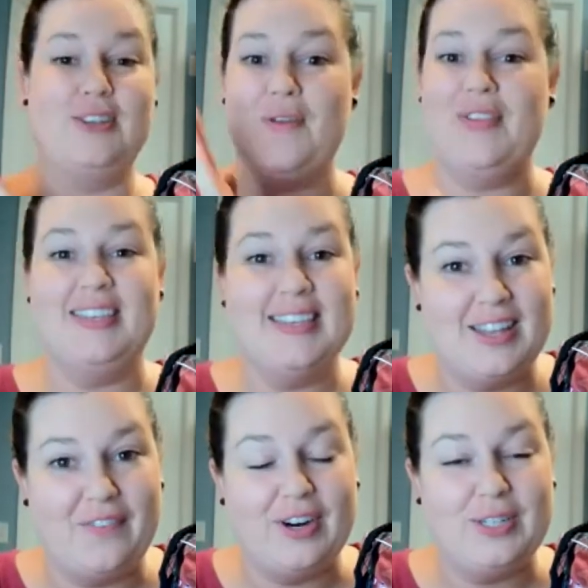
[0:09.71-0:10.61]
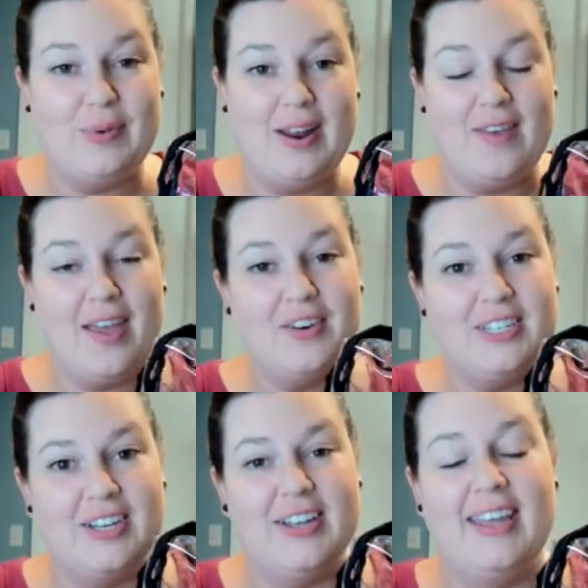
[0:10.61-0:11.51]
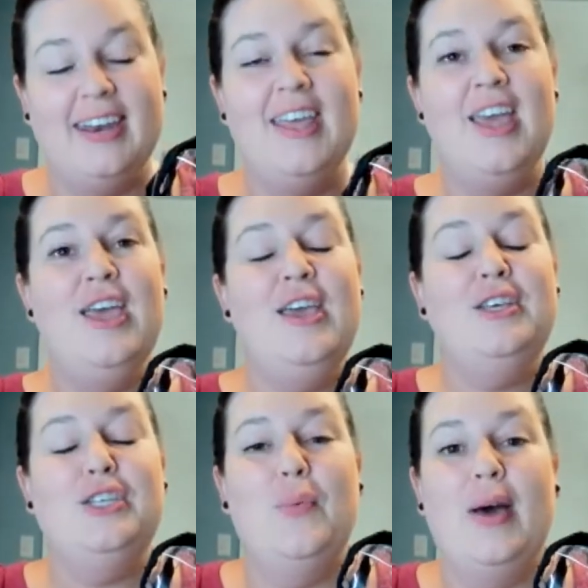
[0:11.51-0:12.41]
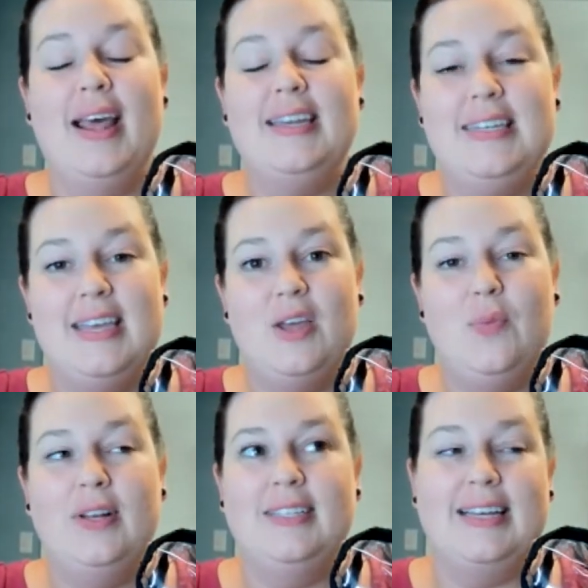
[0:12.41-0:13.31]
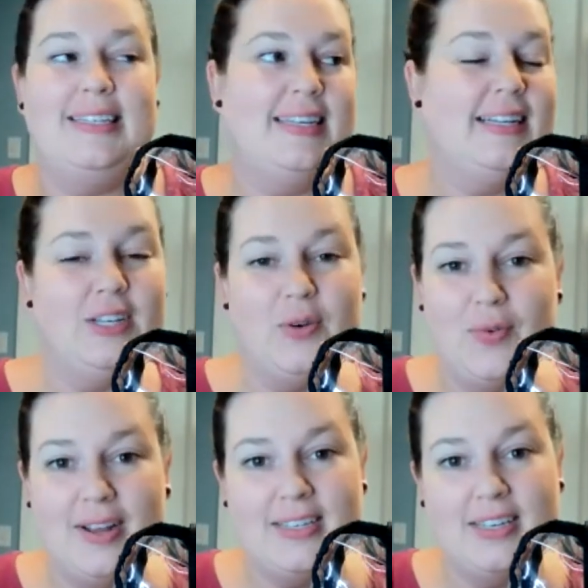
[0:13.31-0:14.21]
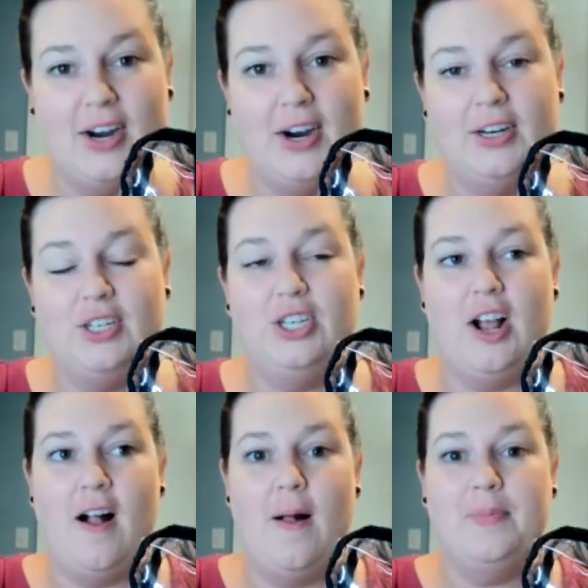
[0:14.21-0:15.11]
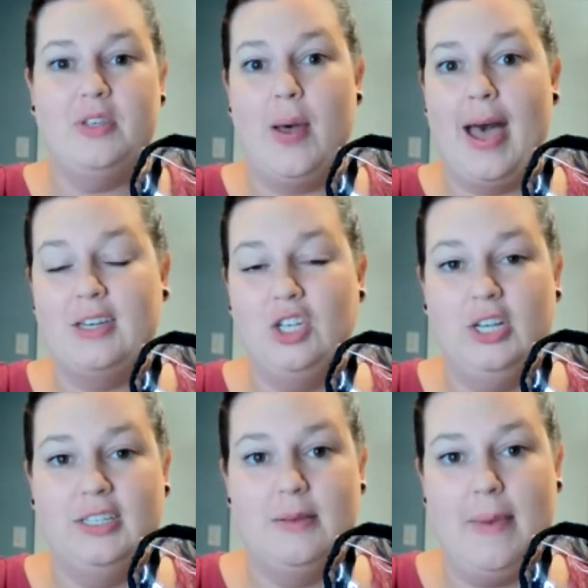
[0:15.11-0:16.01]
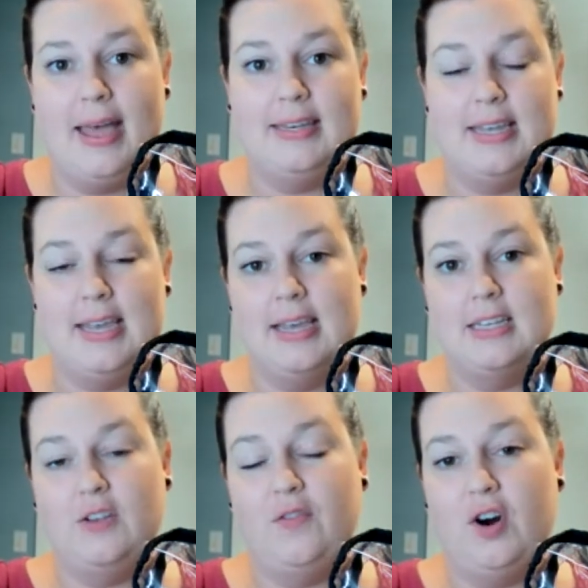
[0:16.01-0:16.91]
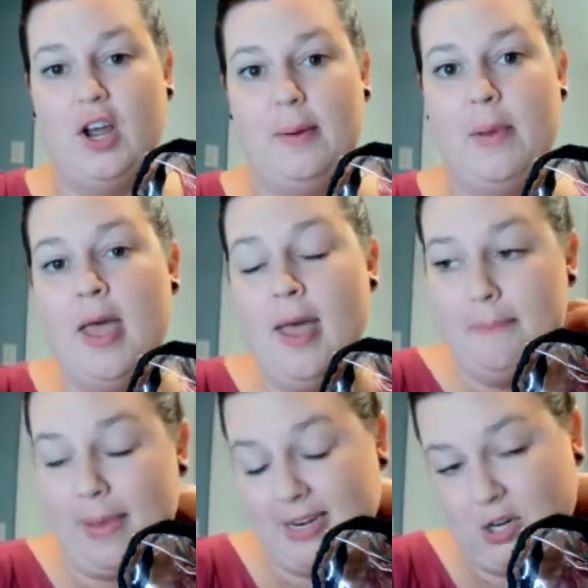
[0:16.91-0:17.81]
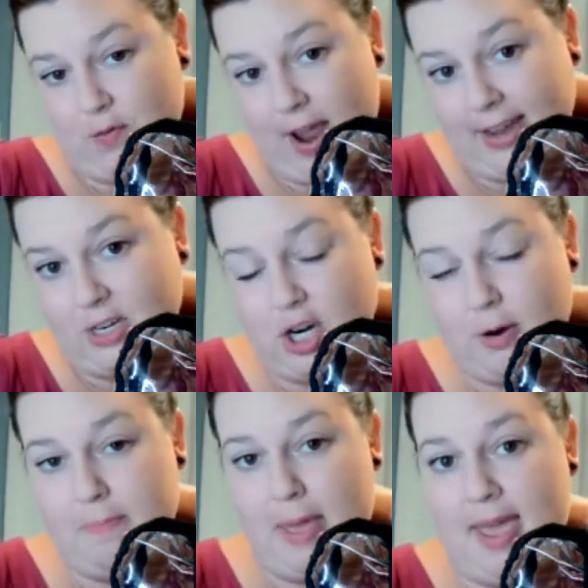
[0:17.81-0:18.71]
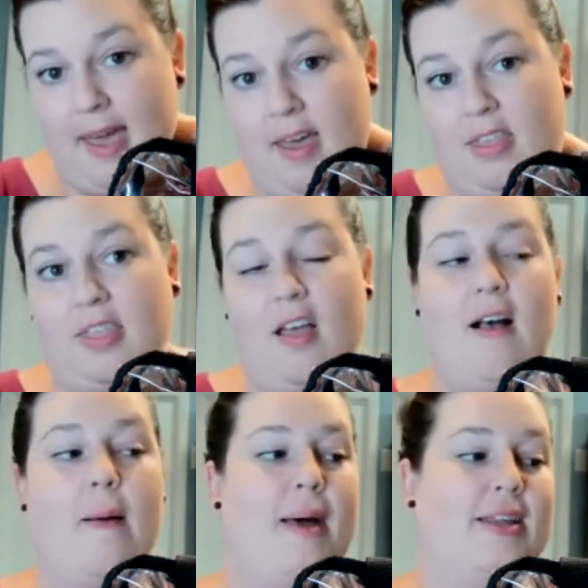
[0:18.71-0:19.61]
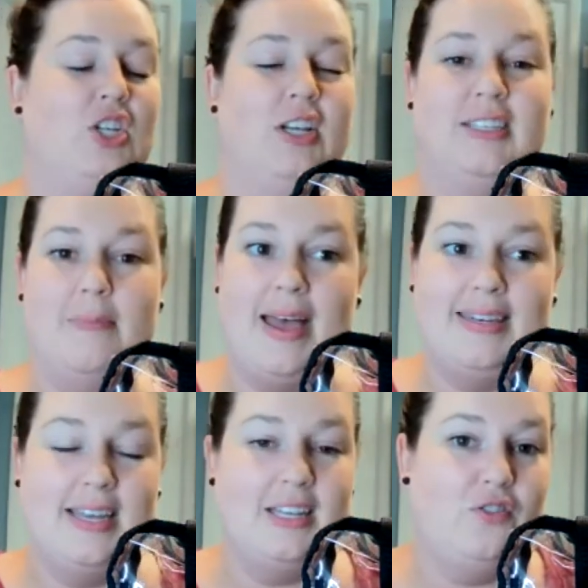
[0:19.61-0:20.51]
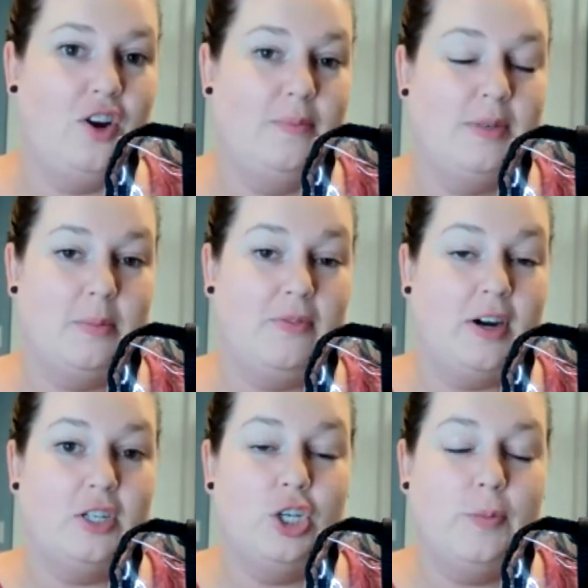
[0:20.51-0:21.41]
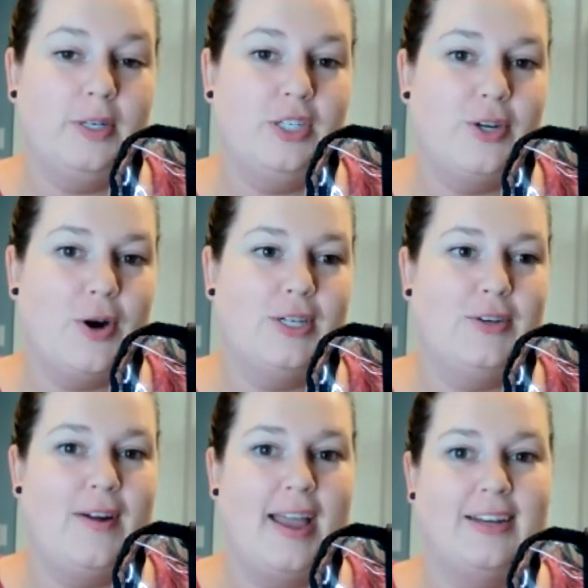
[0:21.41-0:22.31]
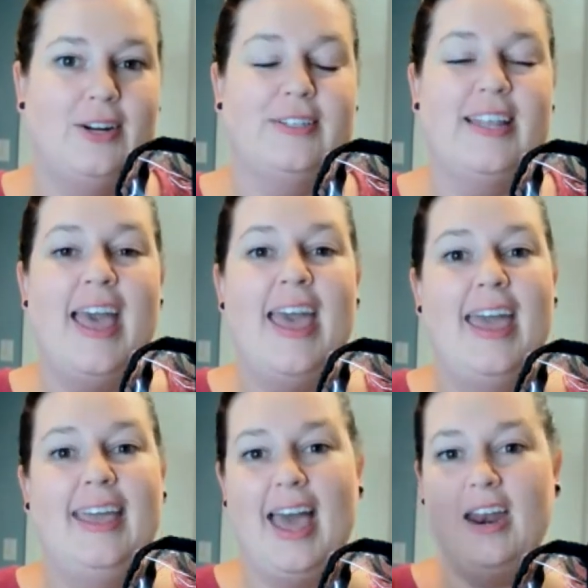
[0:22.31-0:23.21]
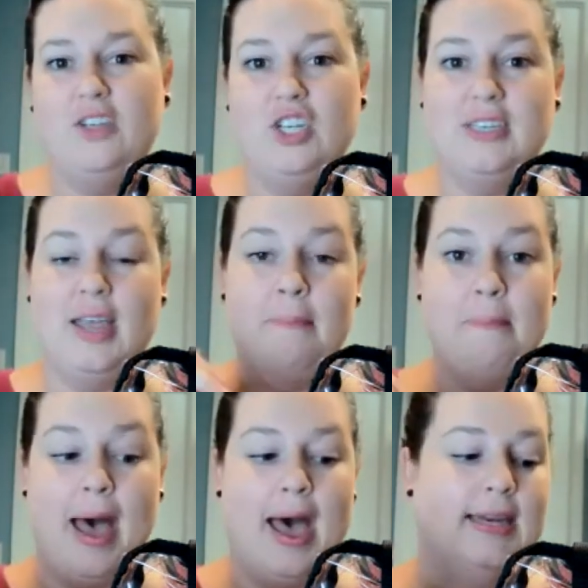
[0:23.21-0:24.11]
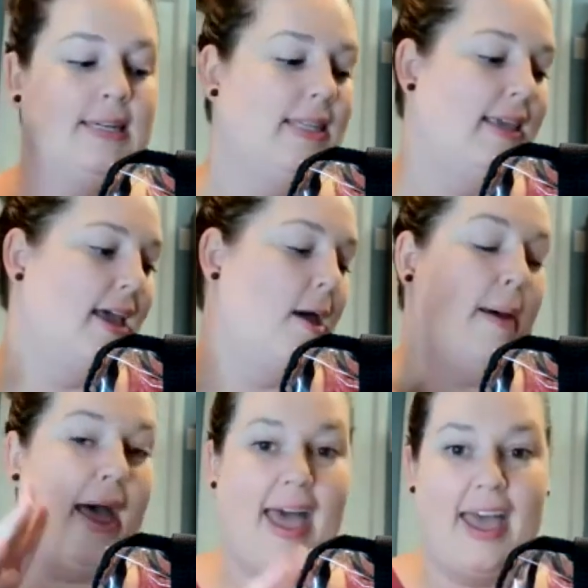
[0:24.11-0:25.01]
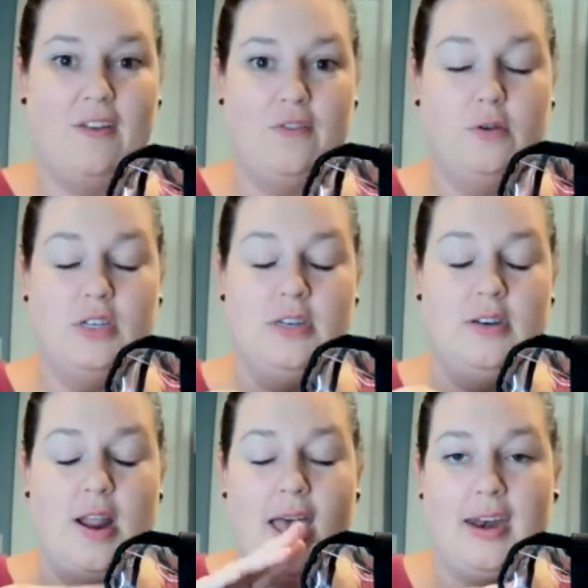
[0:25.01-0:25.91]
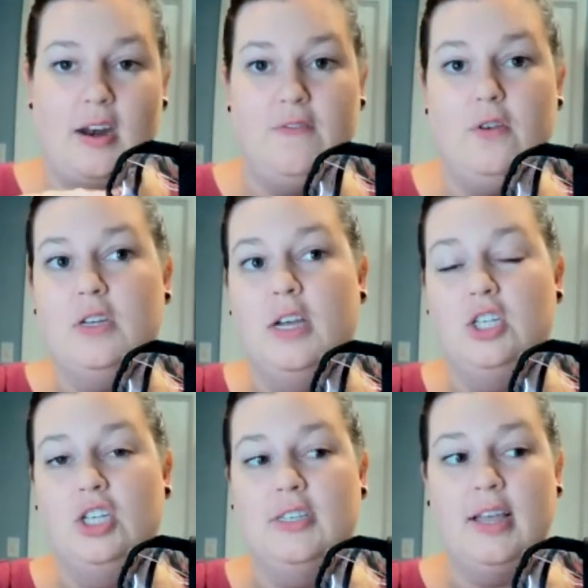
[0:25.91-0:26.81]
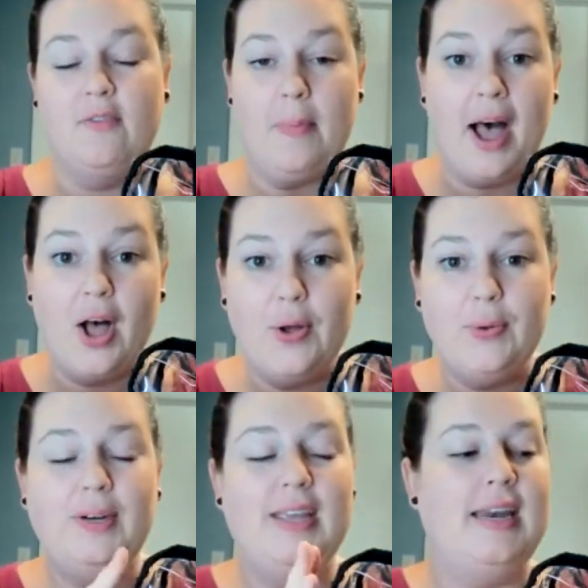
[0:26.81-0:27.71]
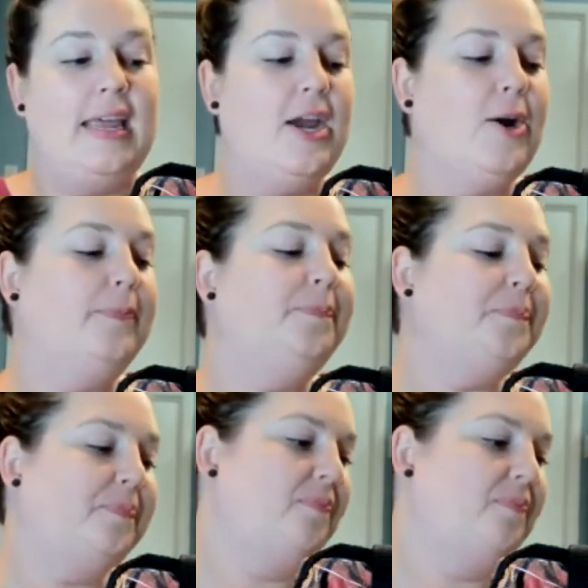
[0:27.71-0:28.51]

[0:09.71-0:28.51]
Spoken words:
So this is the first one I've ever done. So what I did was I did a little research. So I took some ideas from my director, Beth. I took some ideas from some of our superstar directors and kind of just combined them. I added a few touches of my own in here.